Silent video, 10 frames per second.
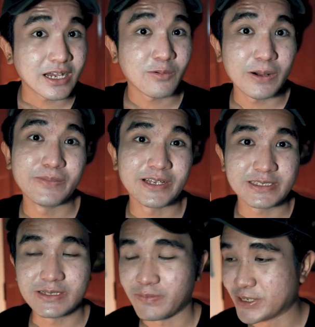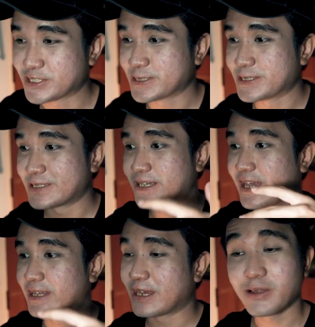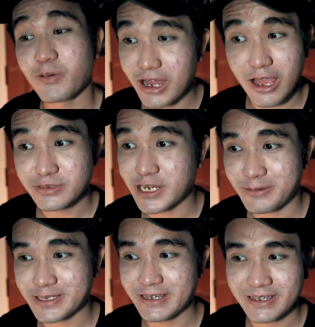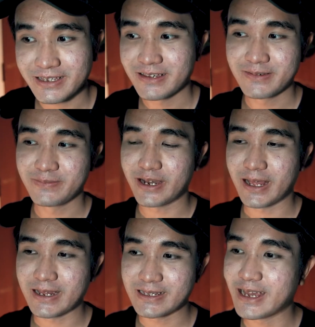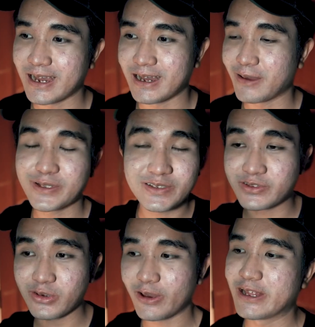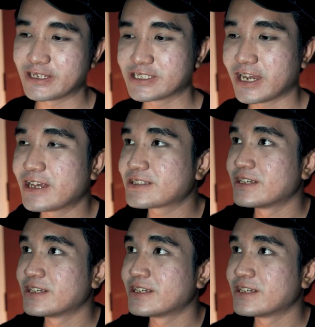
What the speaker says: are what makes the pictures, and I don't know why I'm shouting, but yeah, I'm just so energized,